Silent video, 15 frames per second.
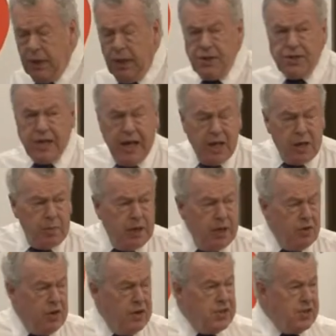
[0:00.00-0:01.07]
So how do we
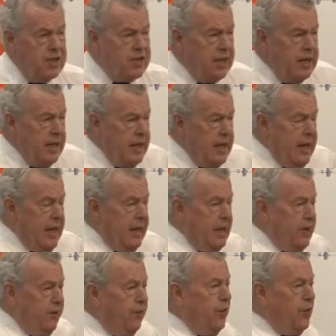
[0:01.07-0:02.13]
increase this?
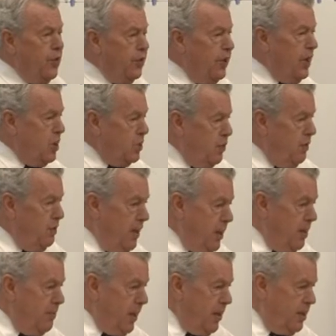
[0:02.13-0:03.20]
There's 4 things we
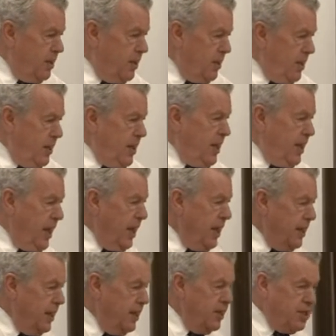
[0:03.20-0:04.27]
recommend, and
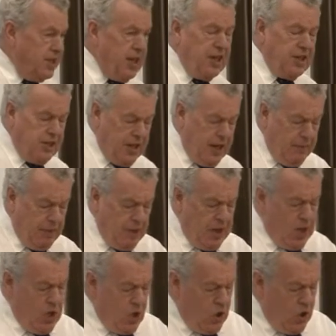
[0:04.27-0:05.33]
these test up
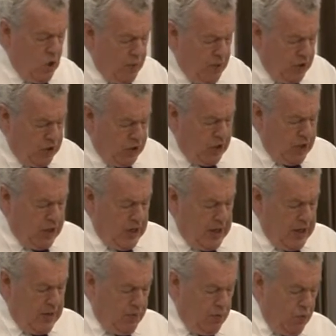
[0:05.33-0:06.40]
almost
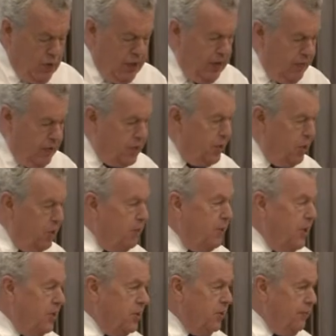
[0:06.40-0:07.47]
with every single
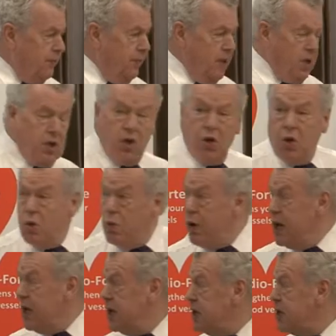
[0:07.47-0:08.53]
person.
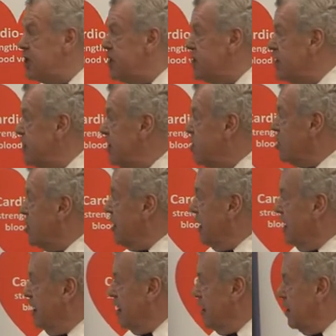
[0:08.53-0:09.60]
One is citrulline.